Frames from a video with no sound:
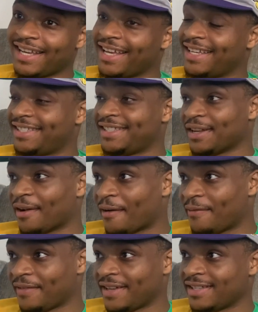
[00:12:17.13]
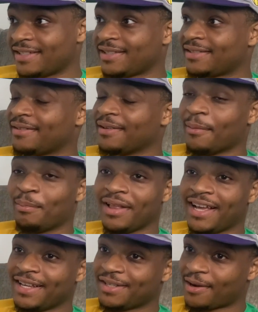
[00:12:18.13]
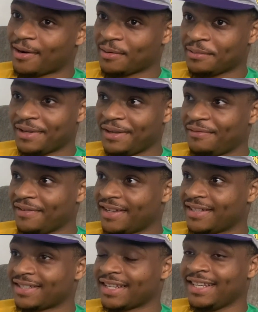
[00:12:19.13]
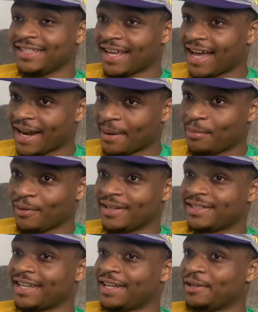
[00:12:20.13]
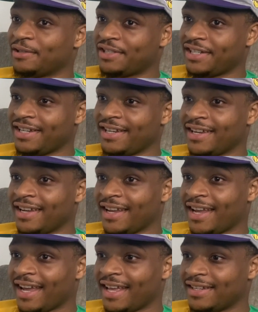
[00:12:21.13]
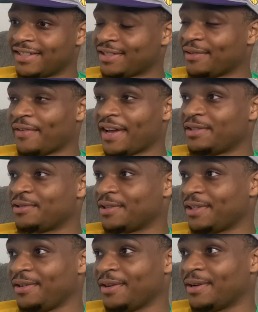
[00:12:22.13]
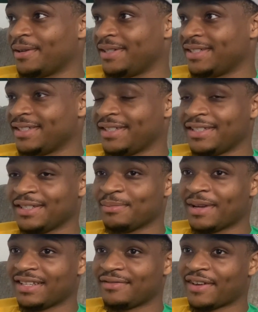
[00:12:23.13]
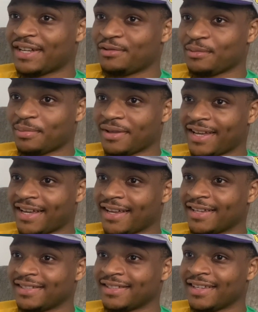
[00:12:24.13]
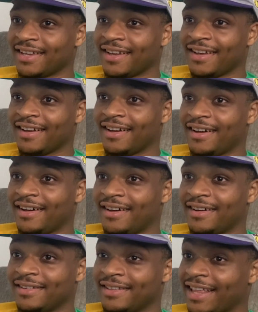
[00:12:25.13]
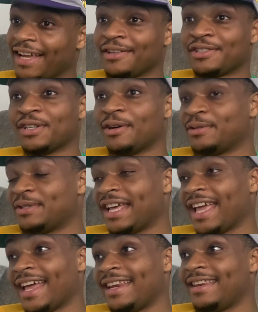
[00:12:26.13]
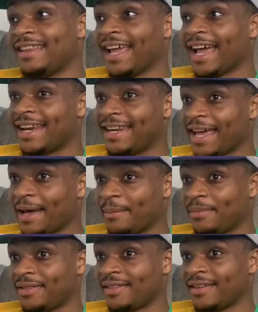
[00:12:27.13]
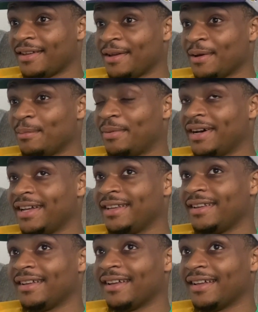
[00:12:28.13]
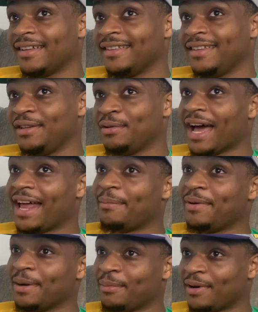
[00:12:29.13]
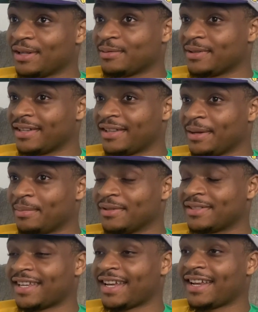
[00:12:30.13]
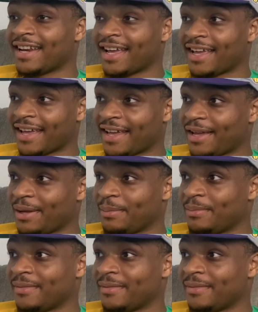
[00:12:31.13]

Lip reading: instant offense, plays hard on defense, and he's a guy that brings energy and just a veteran. You know, he just makes veteran plays. The Lakers showed you they got depth, but you got to be impressed with the Clippers taking that game